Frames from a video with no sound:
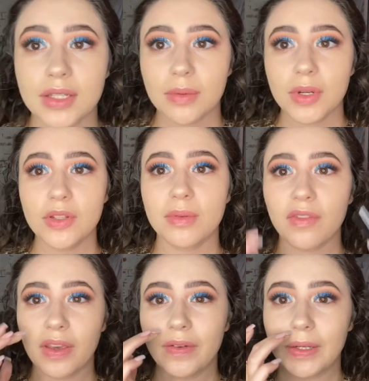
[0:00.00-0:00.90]
so I'm gonna use my
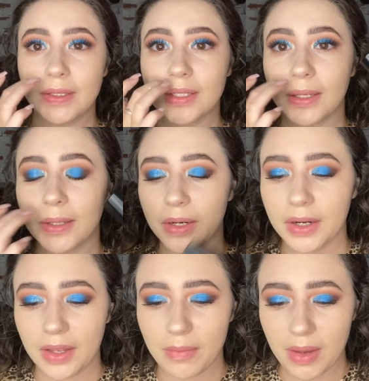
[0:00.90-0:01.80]
favorite concealer,
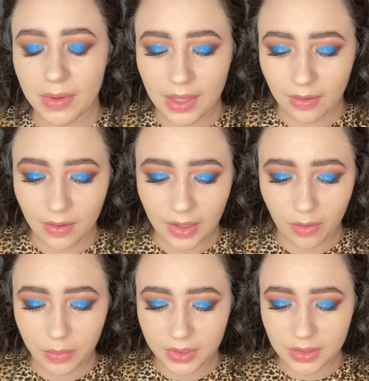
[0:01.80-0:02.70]
and maybe that'll
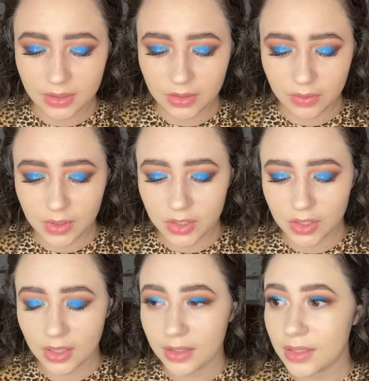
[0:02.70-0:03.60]
help with this
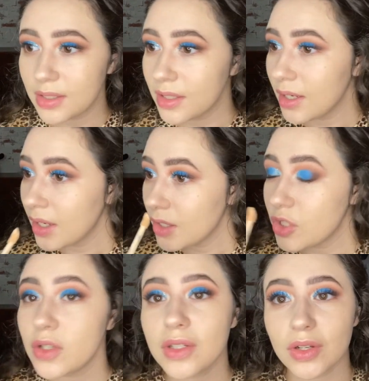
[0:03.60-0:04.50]
situation. At least she
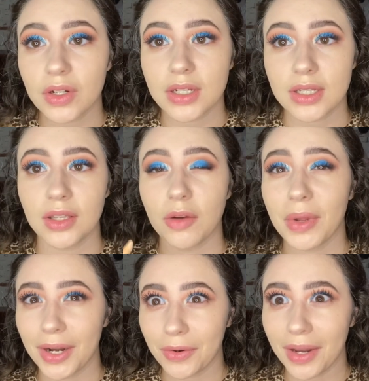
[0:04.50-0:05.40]
uses her concealer, but
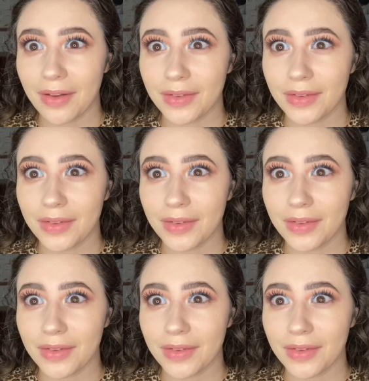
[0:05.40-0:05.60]
I don't have